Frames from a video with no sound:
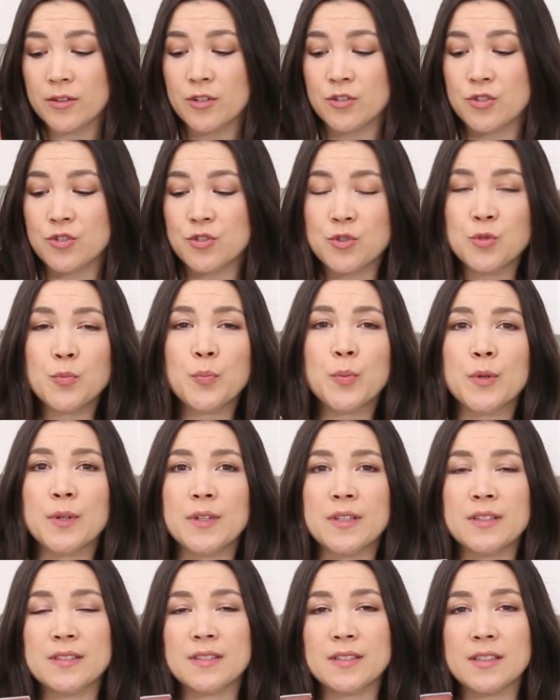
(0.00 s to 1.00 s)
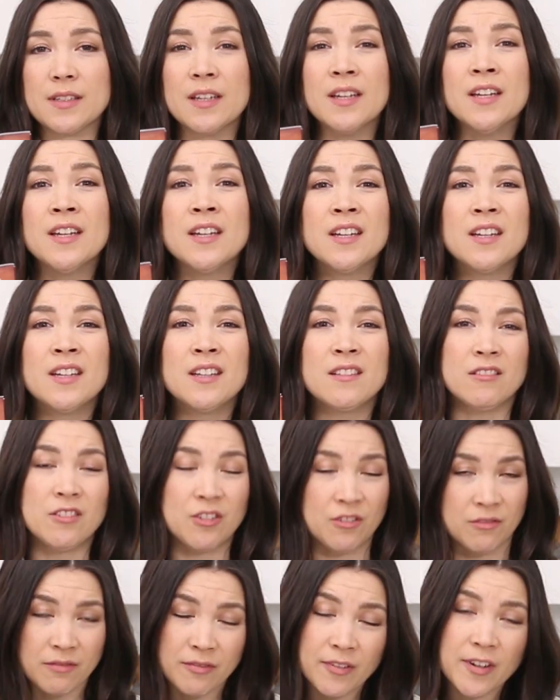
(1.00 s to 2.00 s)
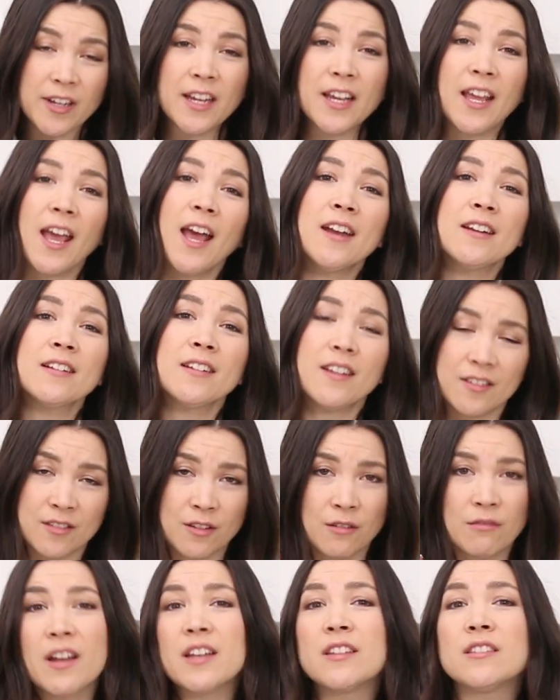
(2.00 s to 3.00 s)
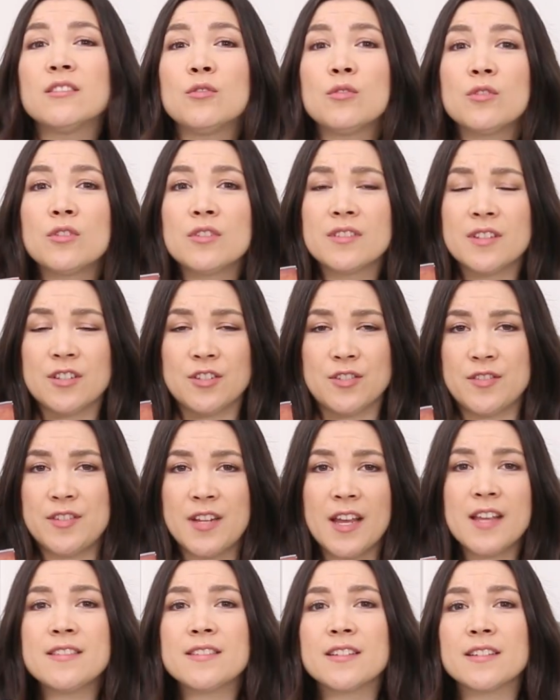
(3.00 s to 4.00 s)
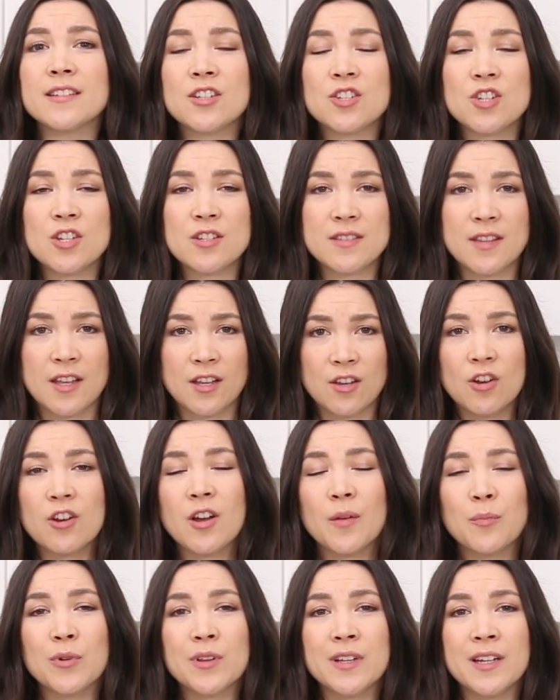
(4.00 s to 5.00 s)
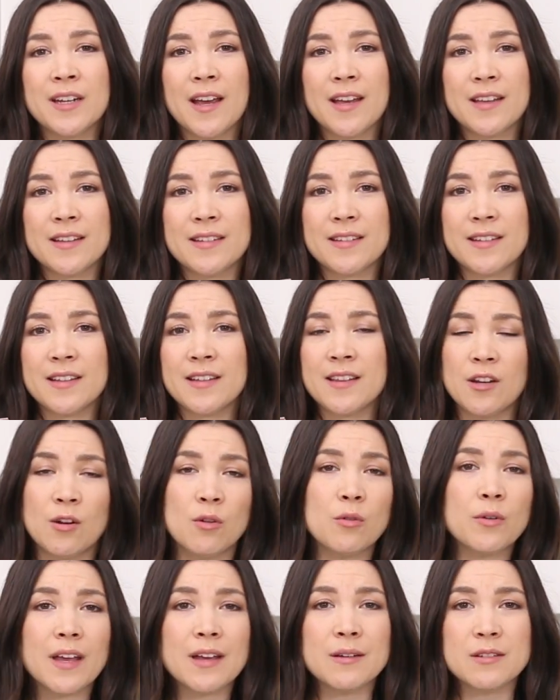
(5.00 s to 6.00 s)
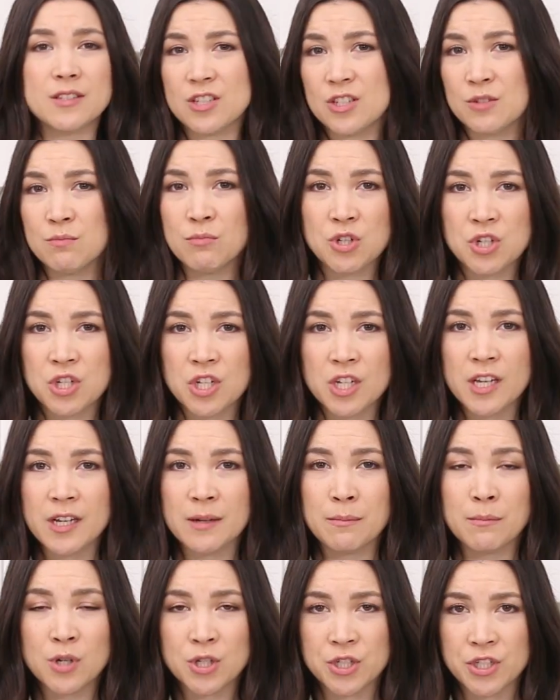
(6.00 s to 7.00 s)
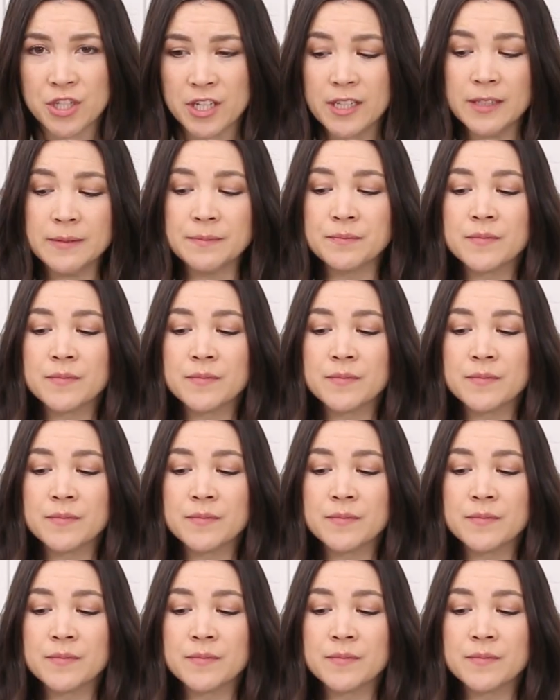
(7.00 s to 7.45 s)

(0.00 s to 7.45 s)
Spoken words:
They're super easy. Gluten-free again, because the rice noodles, they just taste delicious. They cook up really nicely. They don't get smushy and mushy.